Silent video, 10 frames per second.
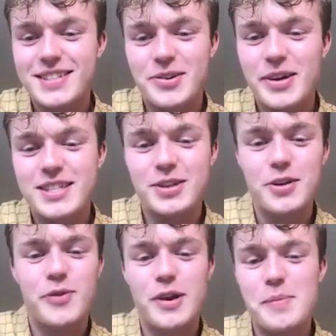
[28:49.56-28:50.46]
he's a good
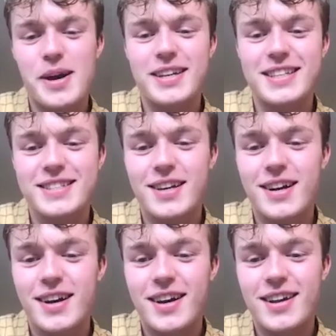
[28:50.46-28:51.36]
friend of mine. He
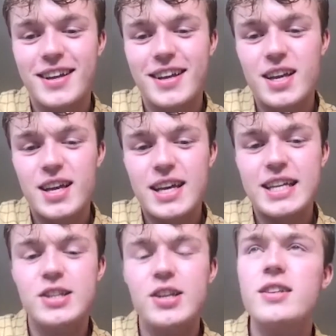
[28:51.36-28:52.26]

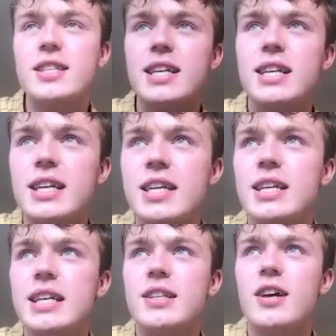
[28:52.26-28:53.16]
does
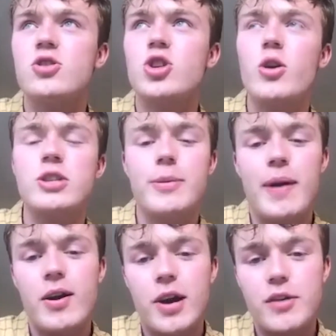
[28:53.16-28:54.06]
jokes
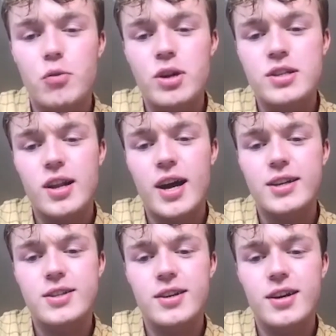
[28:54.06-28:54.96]
about kind of what it's like
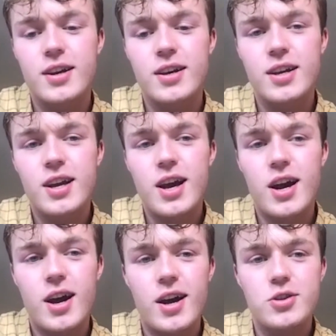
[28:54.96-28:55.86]
to
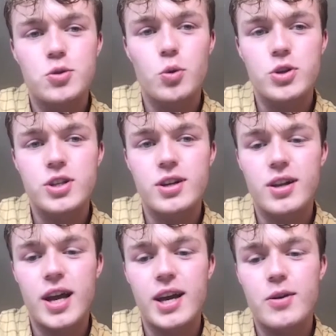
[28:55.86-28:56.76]
talk to
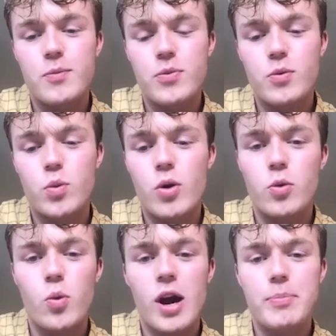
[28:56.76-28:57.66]
like. Woke
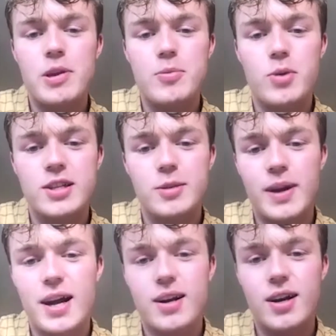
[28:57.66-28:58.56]
white people as a
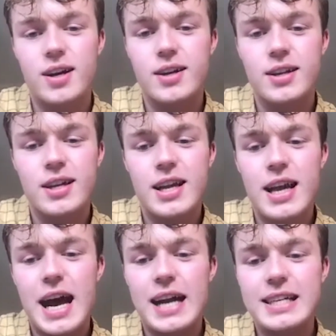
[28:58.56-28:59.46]
black guy,
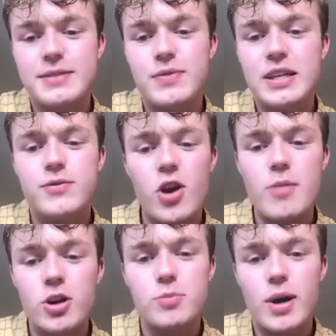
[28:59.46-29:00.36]
and he's very much my